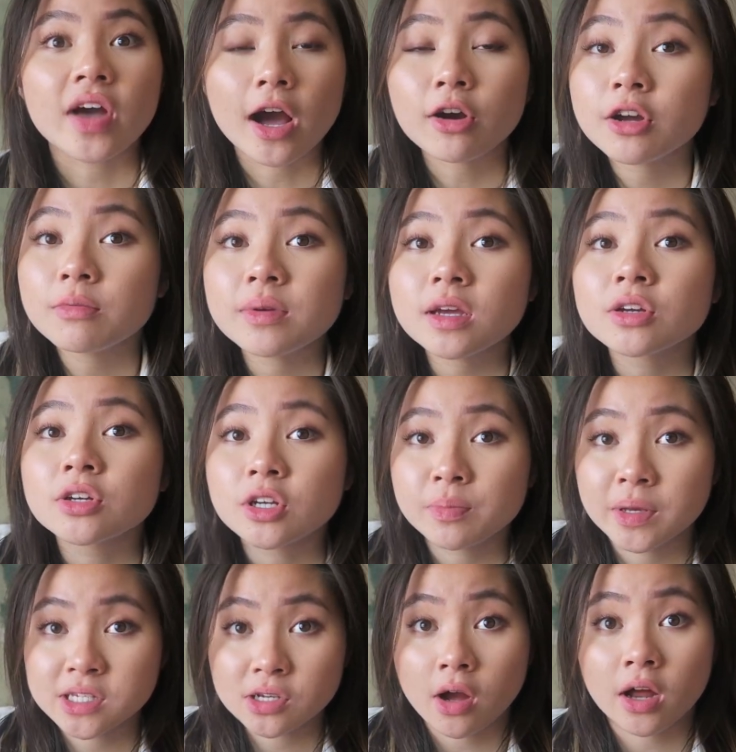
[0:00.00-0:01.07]
that could be a
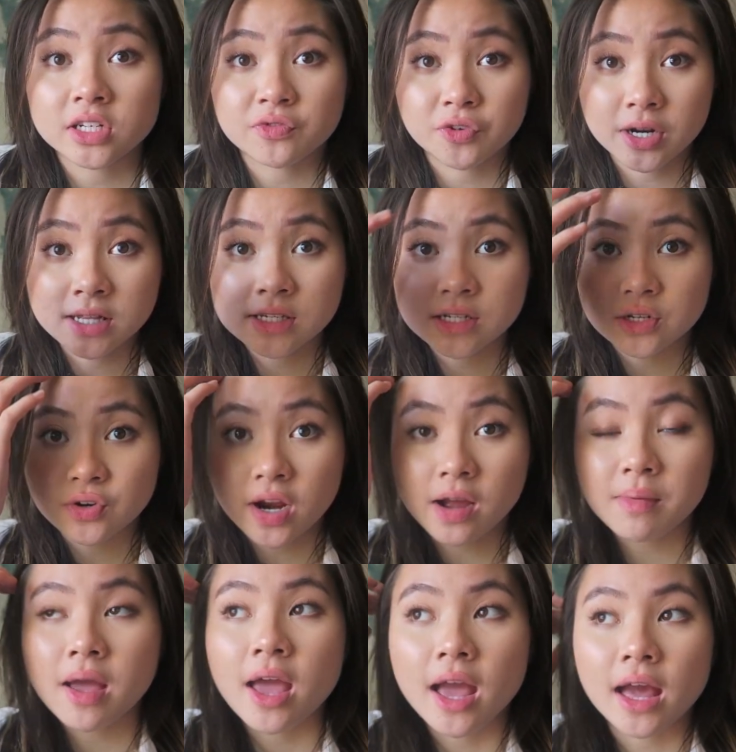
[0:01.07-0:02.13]
good piece of content for
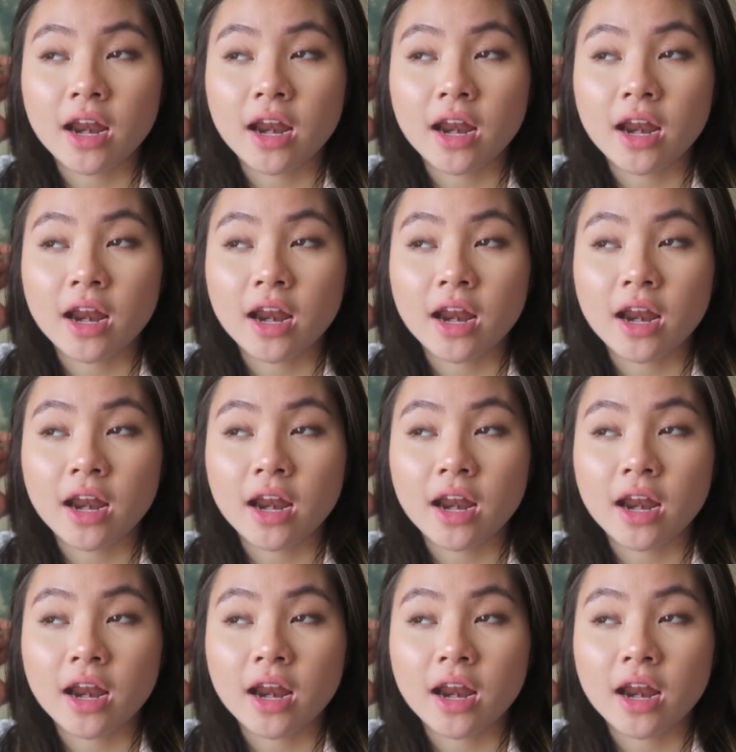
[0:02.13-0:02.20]
Instagram.